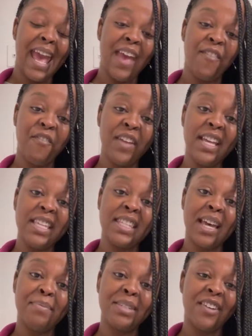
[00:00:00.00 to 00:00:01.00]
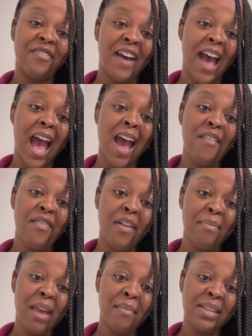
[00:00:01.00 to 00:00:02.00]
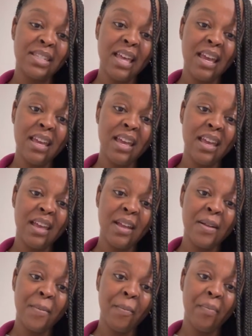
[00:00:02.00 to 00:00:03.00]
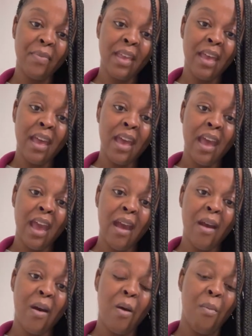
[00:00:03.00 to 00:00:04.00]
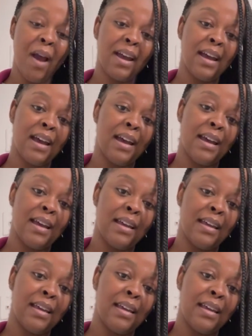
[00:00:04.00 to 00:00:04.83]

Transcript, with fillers: It feeds up to five, if I'm not mistaken. And oh, my God.